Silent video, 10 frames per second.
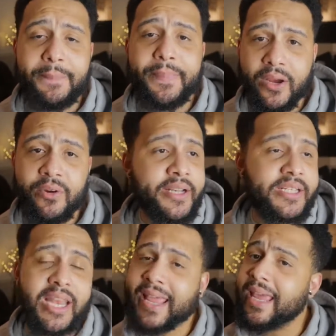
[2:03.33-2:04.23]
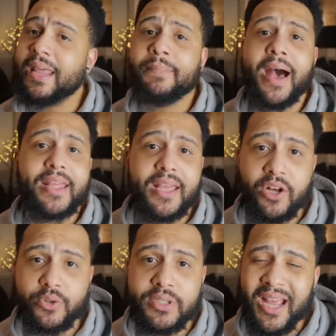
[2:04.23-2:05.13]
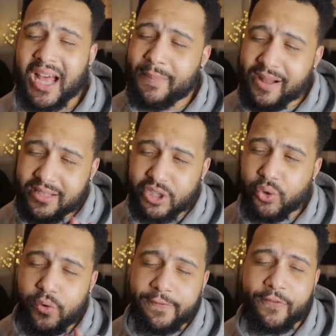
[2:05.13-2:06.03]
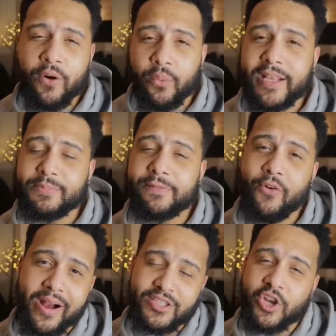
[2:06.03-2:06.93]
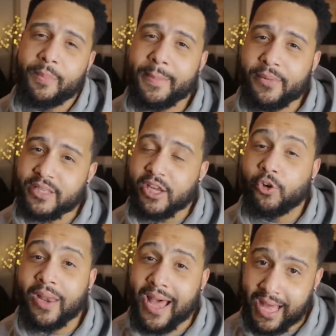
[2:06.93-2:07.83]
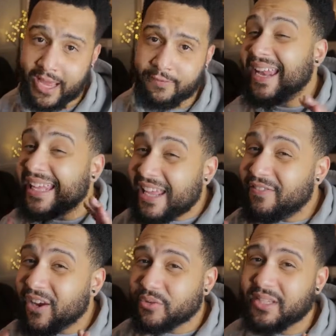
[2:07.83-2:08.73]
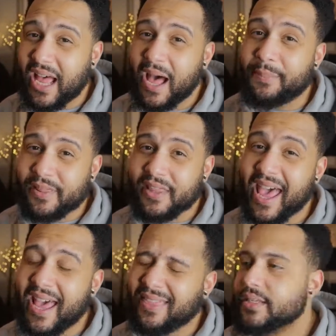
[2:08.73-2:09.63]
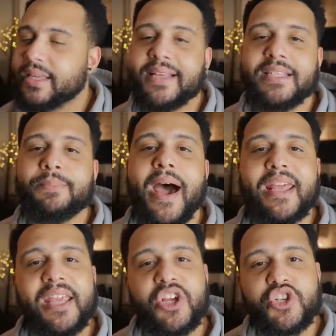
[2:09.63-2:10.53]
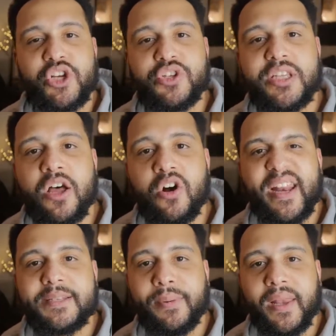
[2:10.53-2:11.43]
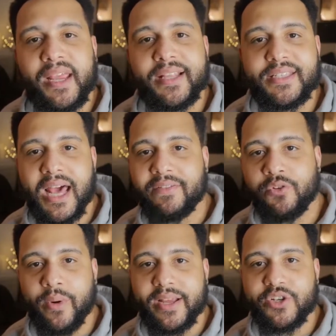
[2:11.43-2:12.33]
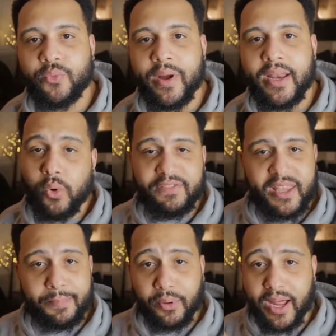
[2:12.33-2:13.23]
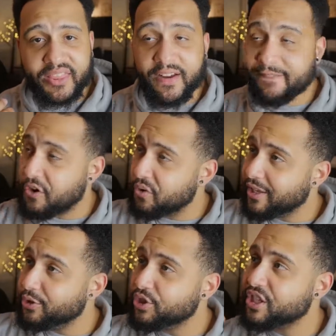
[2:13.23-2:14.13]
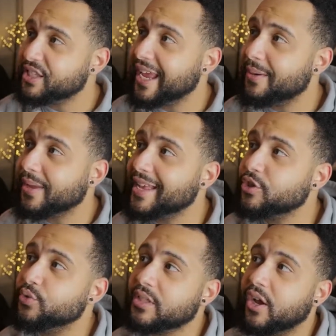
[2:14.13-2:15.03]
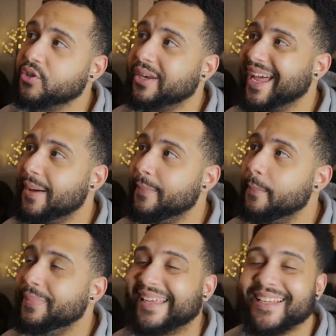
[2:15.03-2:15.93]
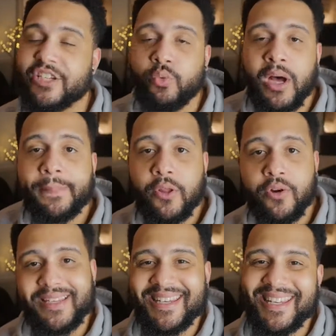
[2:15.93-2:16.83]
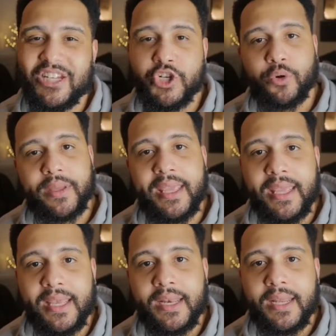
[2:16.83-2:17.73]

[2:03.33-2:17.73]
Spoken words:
a period, just like anybody else, about 2 to 4 weeks before I saw my music go live. And even on top of that, say somebody hears your song and it's playing inside of a restaurant. Well, if they pull out their phone and use Shazam, guess whose song's gonna come up? Because you uploaded it to DistroKid.